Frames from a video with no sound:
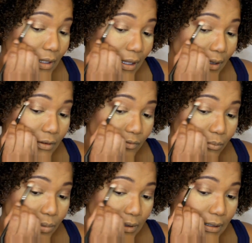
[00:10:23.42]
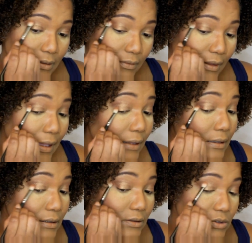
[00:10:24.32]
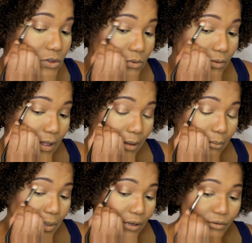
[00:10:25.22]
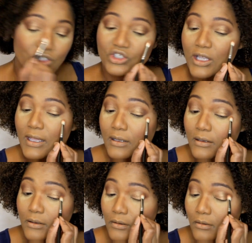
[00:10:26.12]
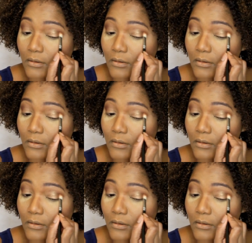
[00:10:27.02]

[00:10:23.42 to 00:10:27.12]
kind of blend that into that berry shade.